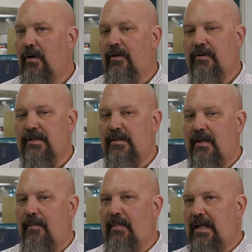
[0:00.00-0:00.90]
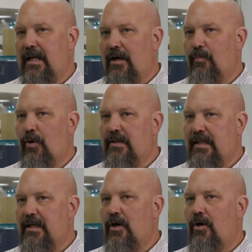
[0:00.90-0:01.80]
whether it's a Medicare Part
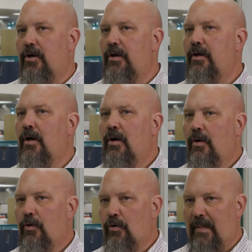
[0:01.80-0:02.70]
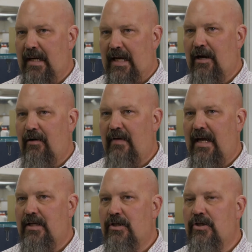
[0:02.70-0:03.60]
D card or Medicare
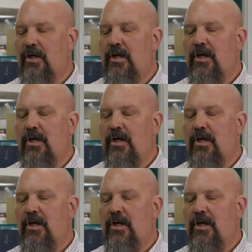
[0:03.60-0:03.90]
Advantage,